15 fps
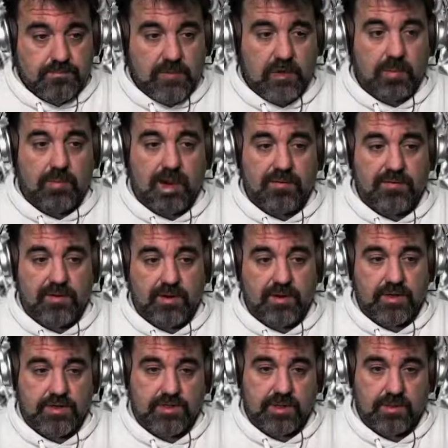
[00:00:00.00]
My fear
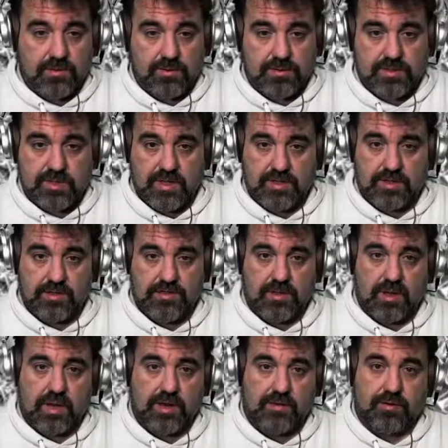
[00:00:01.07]
is that there's a
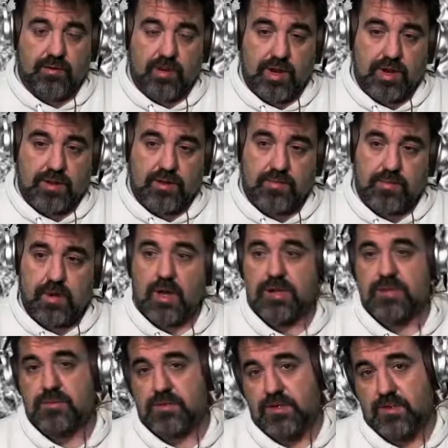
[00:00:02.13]
lot of great
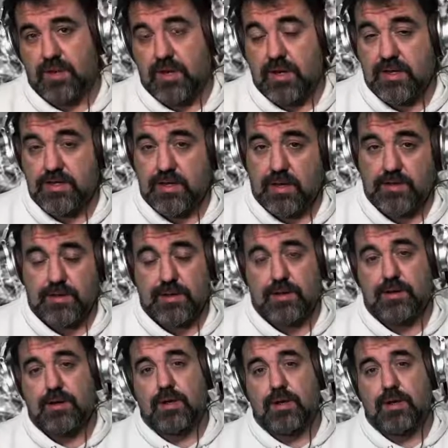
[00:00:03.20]
possible comedians out there